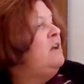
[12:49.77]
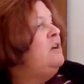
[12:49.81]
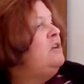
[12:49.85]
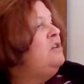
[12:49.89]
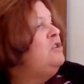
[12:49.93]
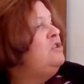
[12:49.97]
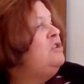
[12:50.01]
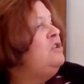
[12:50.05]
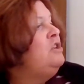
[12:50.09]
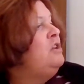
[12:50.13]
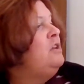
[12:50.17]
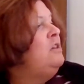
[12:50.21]

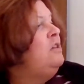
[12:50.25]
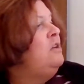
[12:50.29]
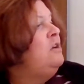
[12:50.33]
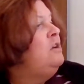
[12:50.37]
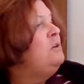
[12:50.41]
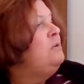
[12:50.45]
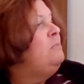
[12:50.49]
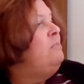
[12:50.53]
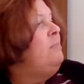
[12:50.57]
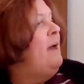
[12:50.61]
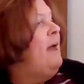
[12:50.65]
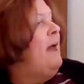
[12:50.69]
She
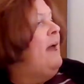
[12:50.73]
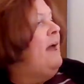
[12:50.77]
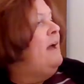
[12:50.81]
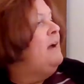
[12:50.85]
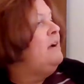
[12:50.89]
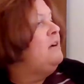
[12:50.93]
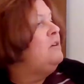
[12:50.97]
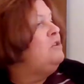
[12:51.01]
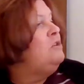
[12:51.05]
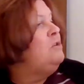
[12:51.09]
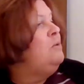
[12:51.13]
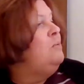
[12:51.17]
looked
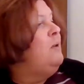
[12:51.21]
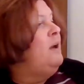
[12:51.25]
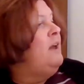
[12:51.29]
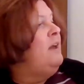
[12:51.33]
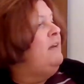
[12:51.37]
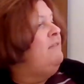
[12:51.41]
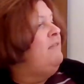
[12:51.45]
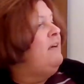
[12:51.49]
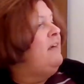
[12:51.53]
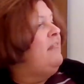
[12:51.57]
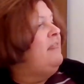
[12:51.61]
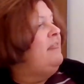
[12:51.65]
back to
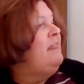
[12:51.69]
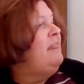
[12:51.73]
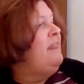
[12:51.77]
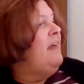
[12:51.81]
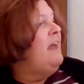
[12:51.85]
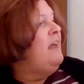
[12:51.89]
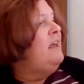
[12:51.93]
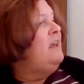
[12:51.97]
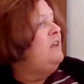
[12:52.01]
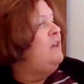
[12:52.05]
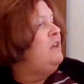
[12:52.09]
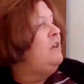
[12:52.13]
wave a
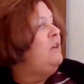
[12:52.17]
thank